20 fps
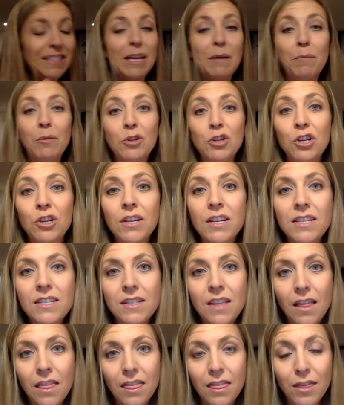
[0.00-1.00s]
Temperature
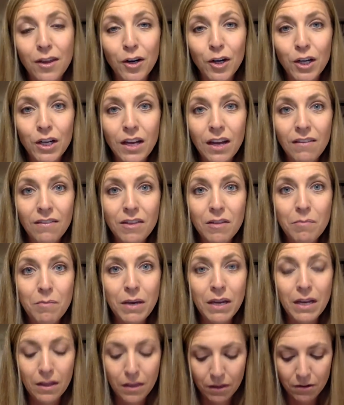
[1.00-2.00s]
is the third of the
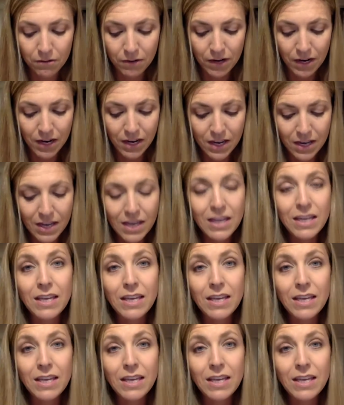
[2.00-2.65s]
big three.